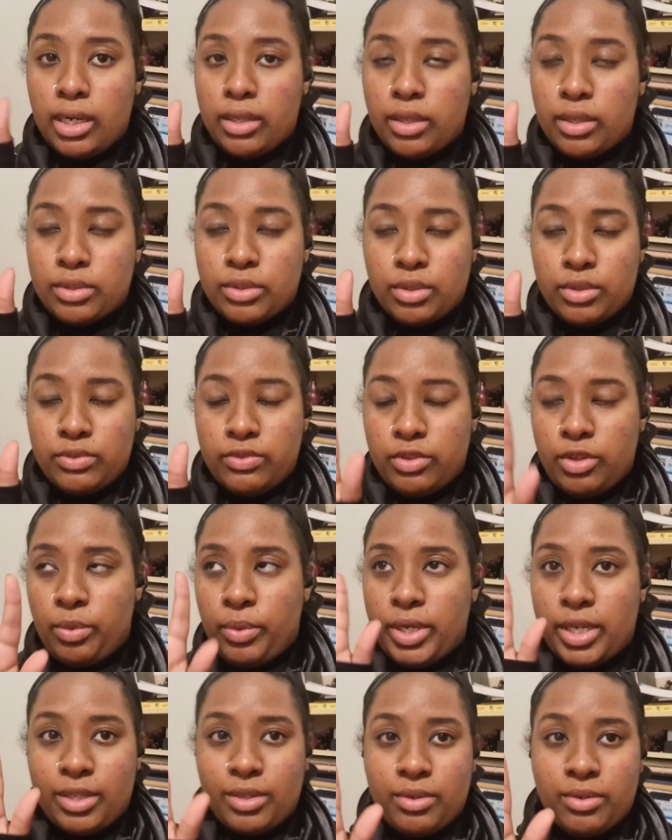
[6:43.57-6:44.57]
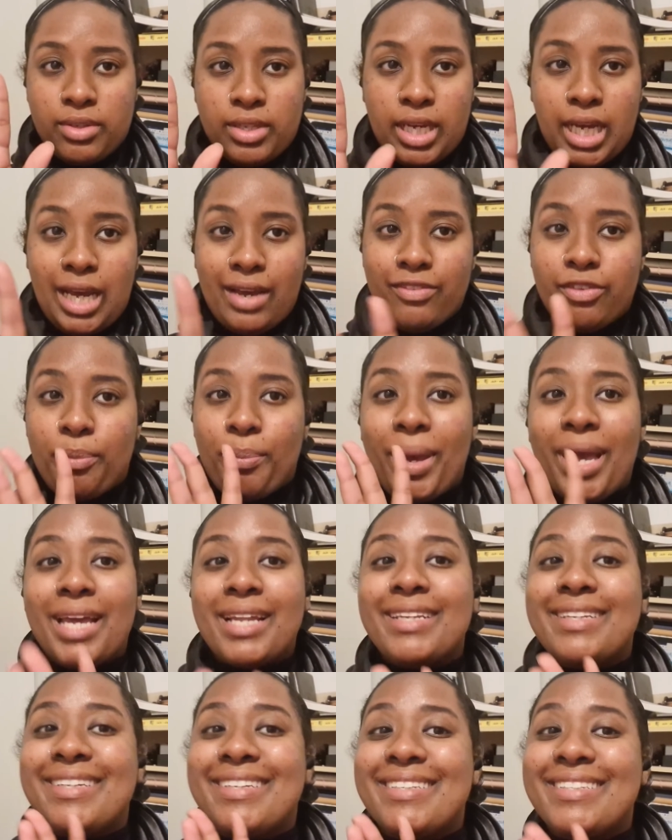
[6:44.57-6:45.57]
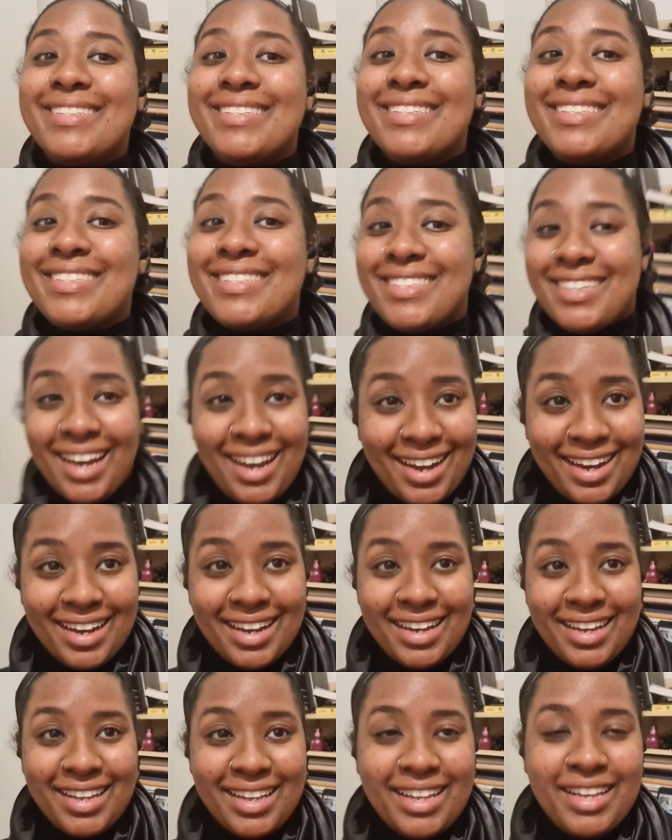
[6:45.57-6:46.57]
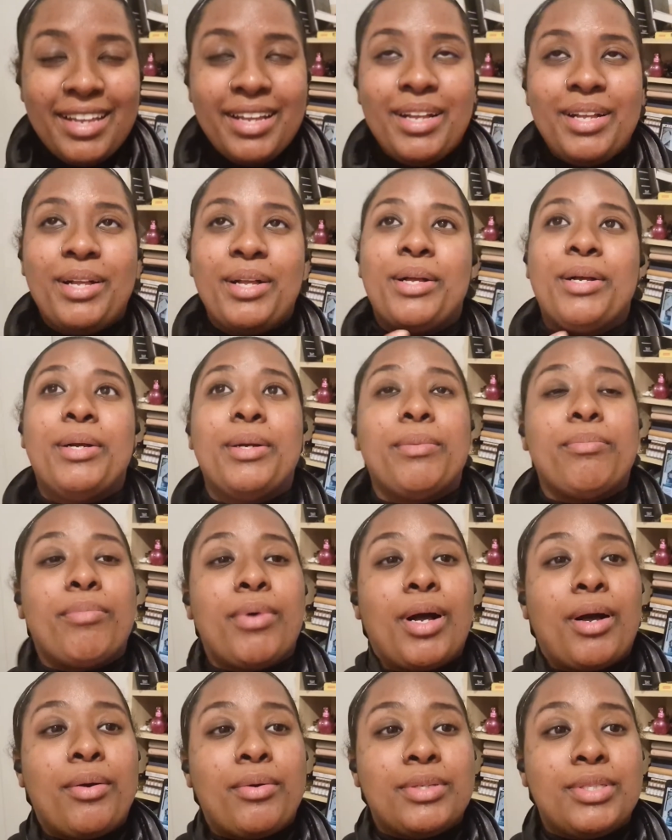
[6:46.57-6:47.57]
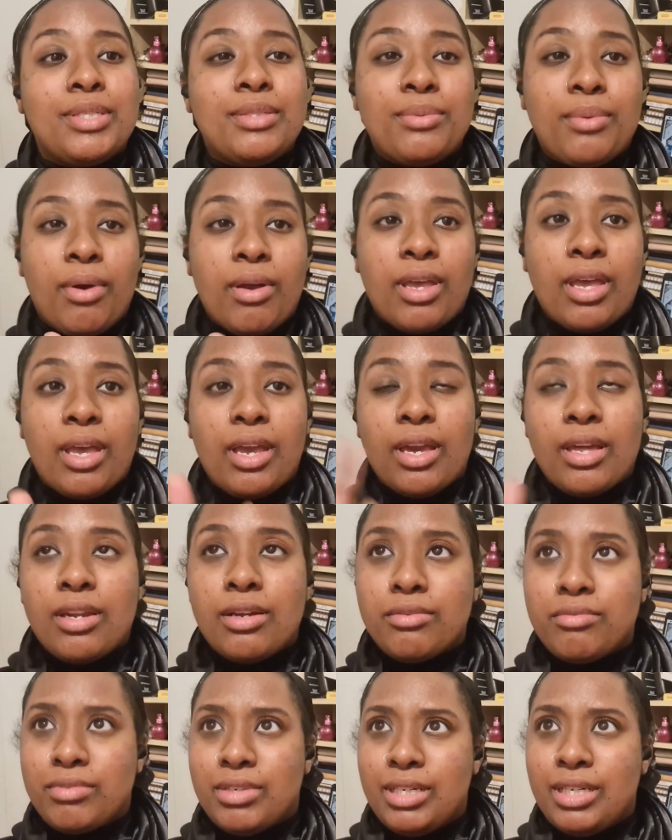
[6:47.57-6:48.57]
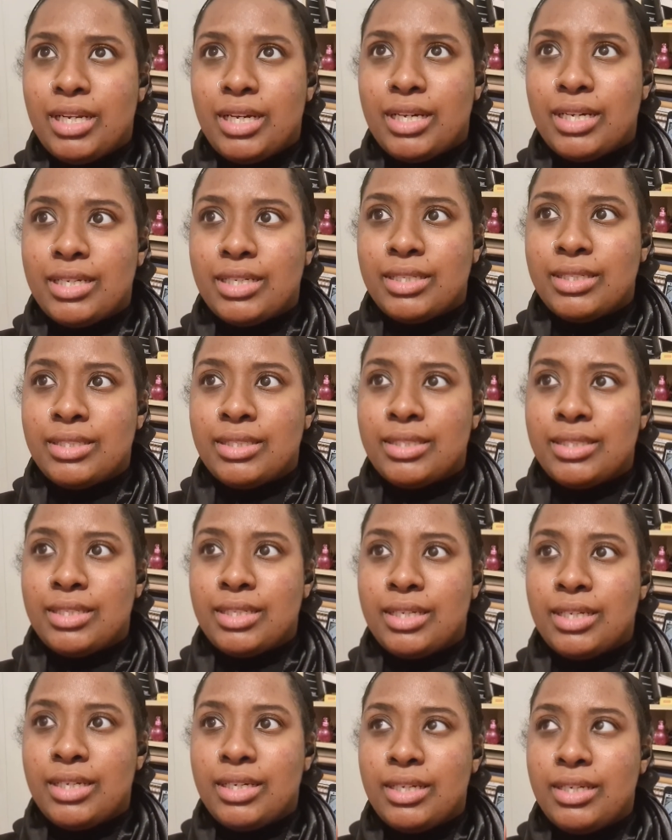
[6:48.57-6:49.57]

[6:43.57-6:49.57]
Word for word: It looks awful, we ignore that. I have a pending sty, but I was just working and I realised,